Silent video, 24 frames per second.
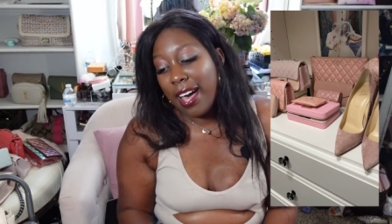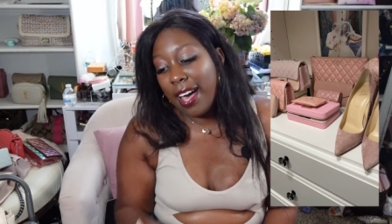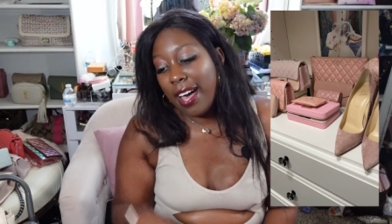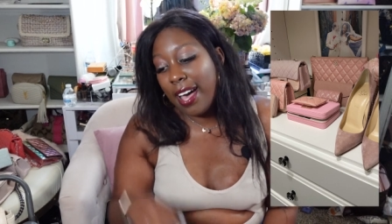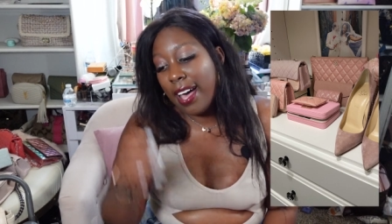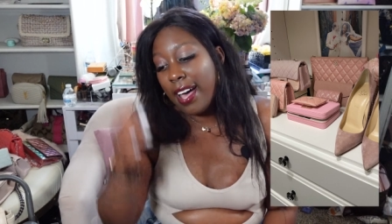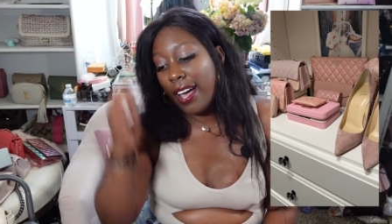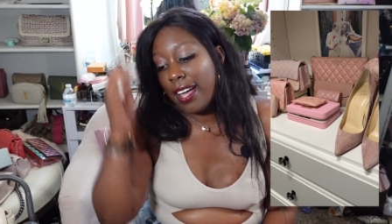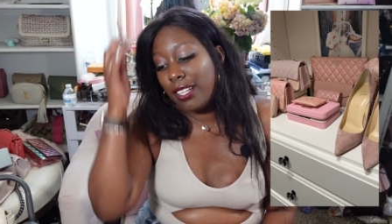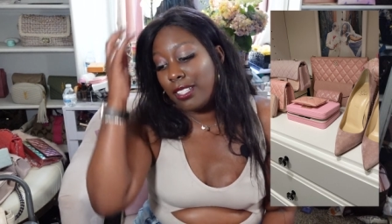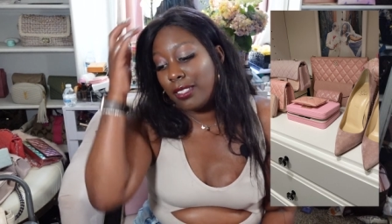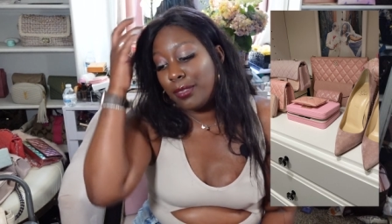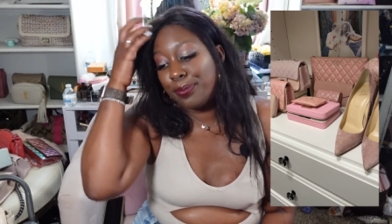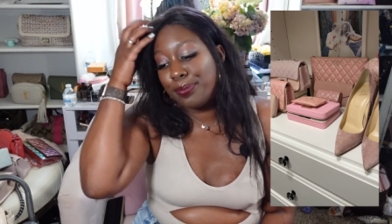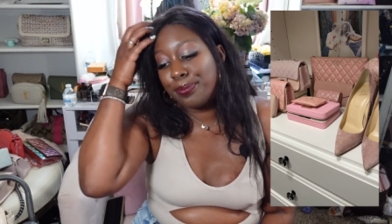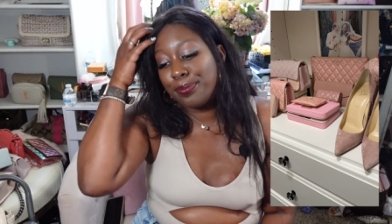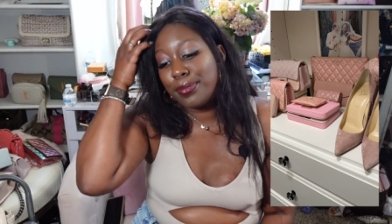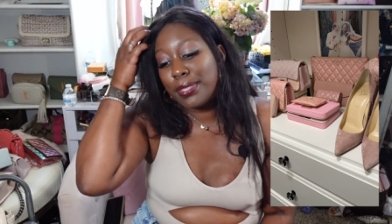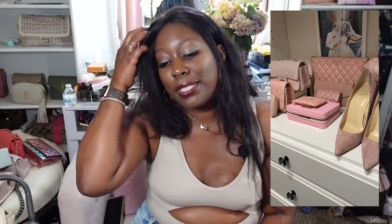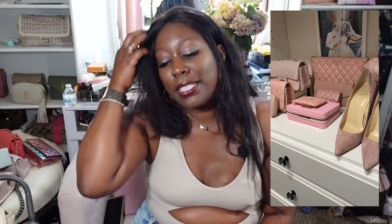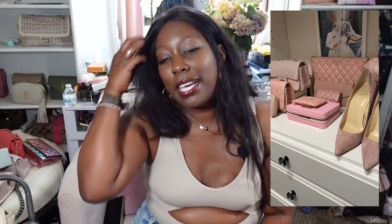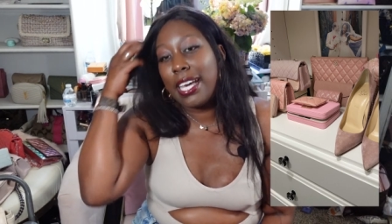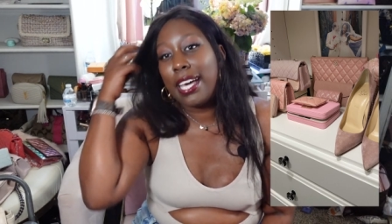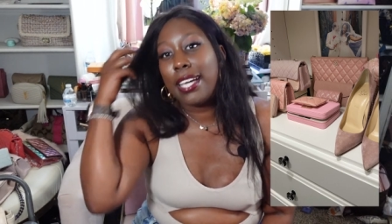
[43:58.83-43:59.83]

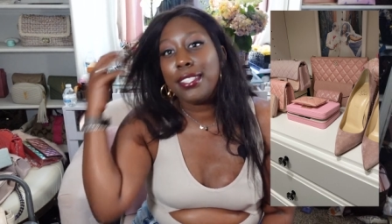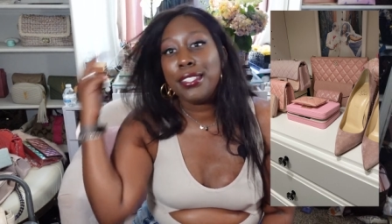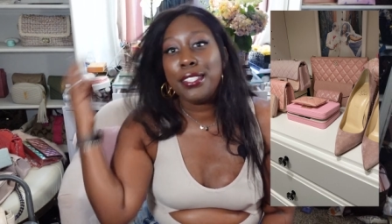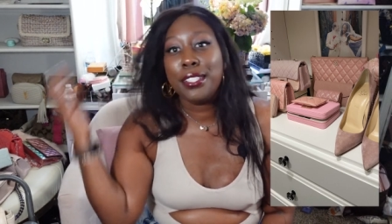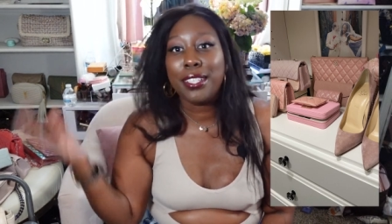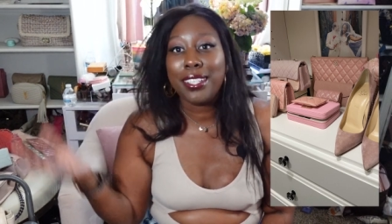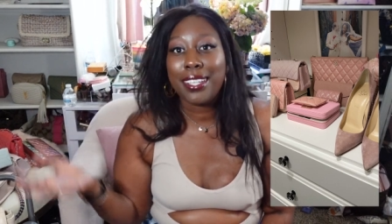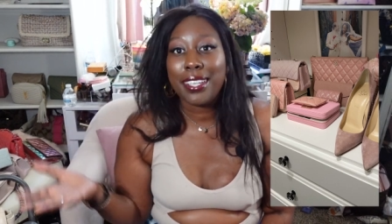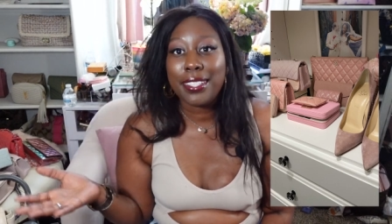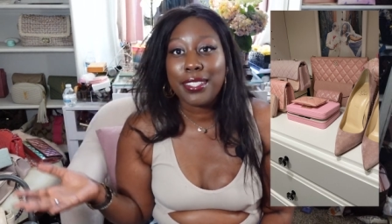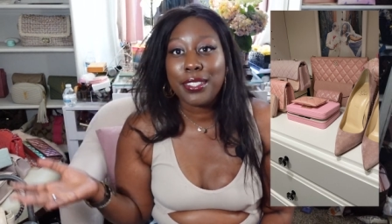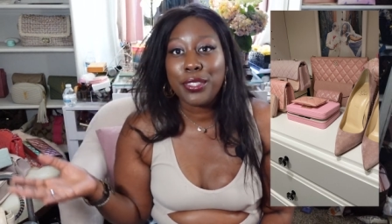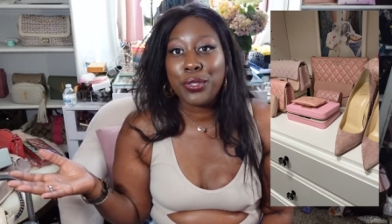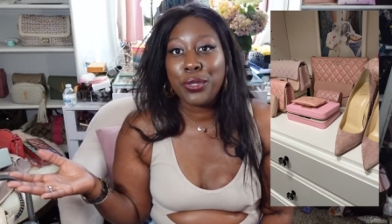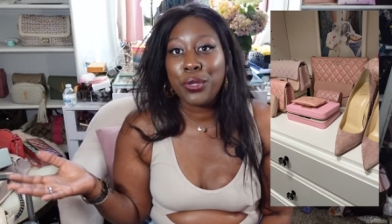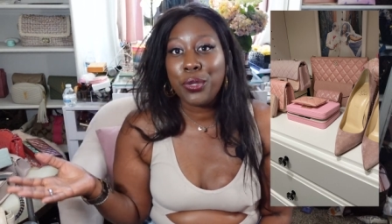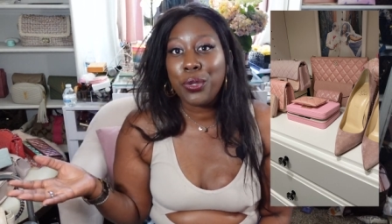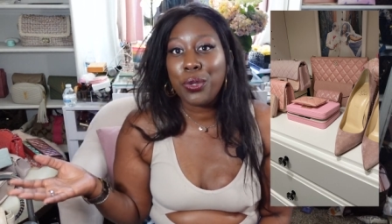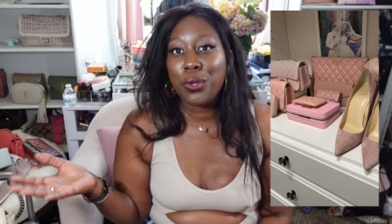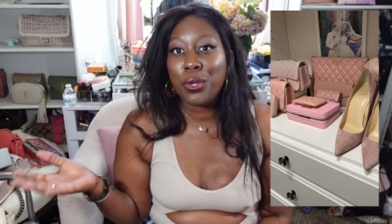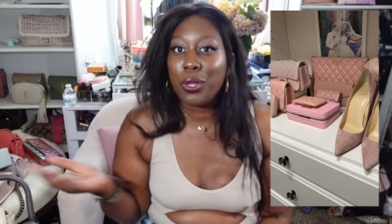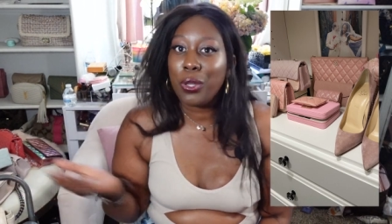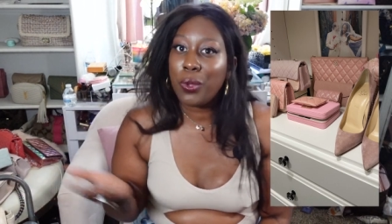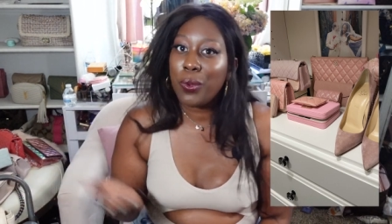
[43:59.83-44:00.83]
I took it
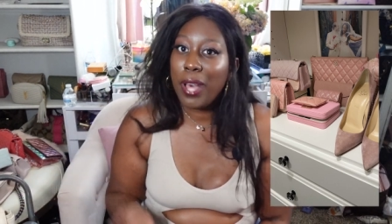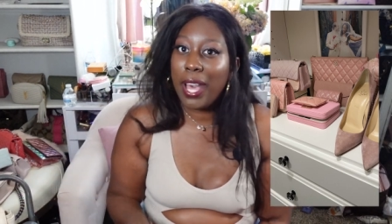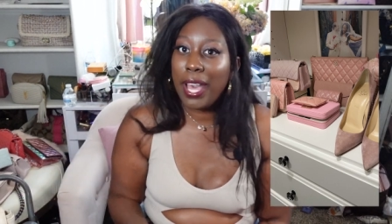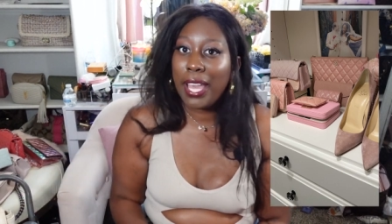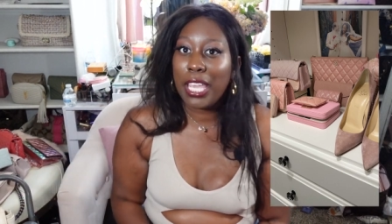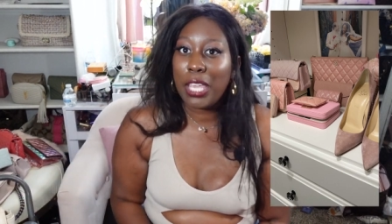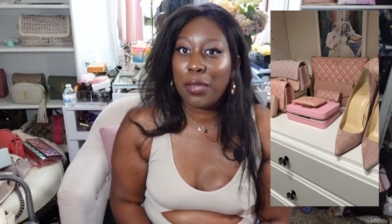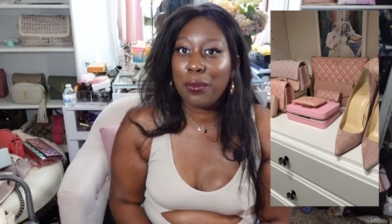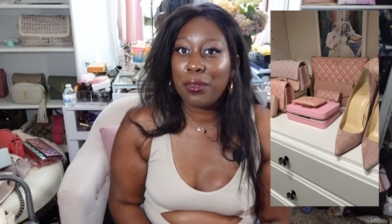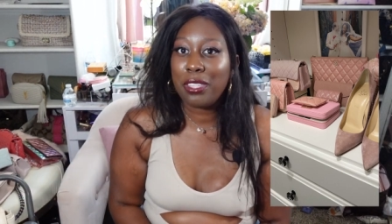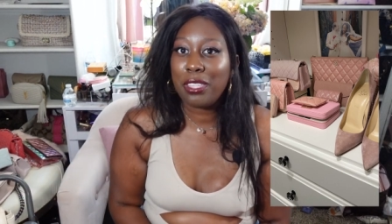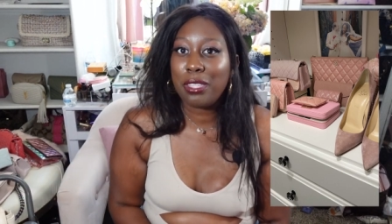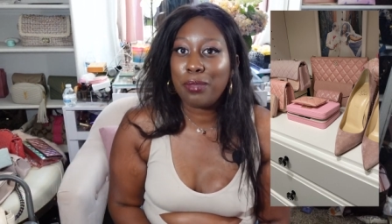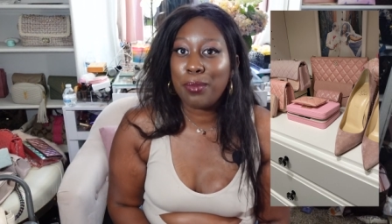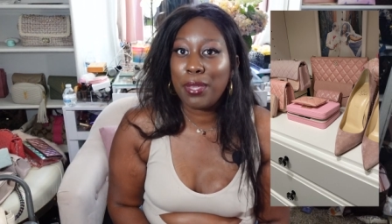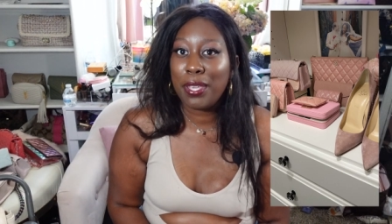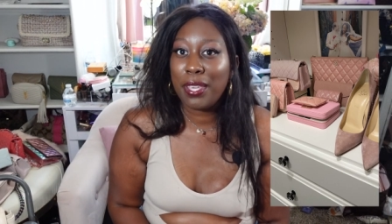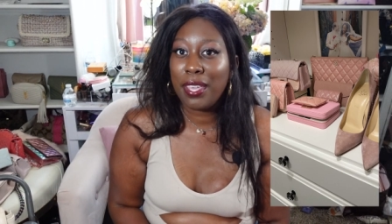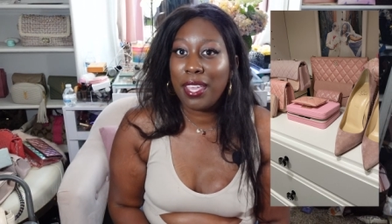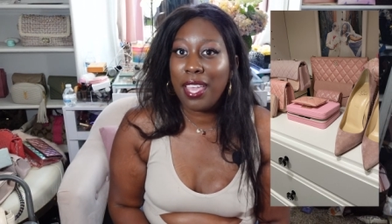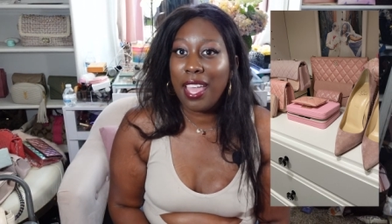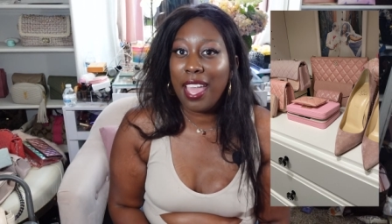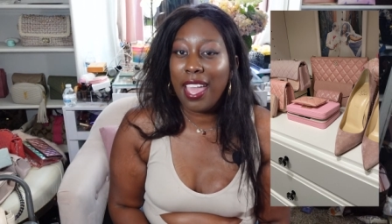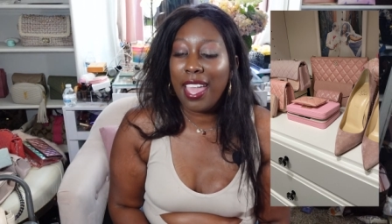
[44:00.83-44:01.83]
to Hawaii with
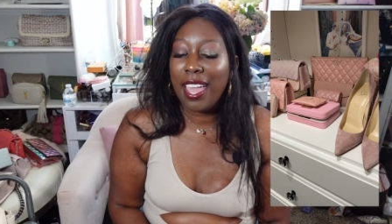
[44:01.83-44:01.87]
me,